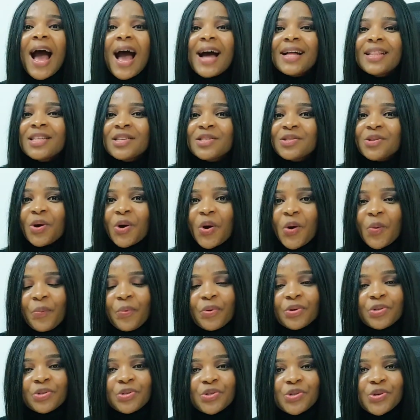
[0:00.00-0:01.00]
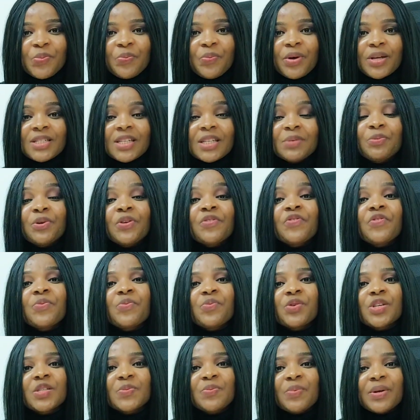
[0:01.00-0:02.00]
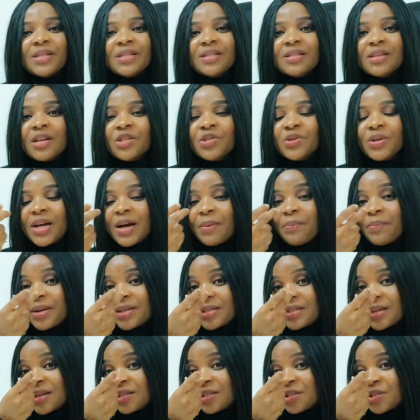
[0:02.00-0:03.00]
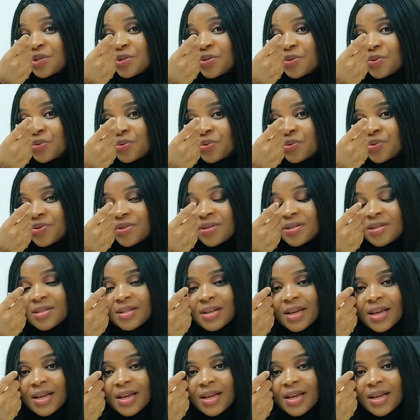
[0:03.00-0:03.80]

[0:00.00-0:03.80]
And it's not compulsory you massage, but if you must massage, you can massage the two nostrils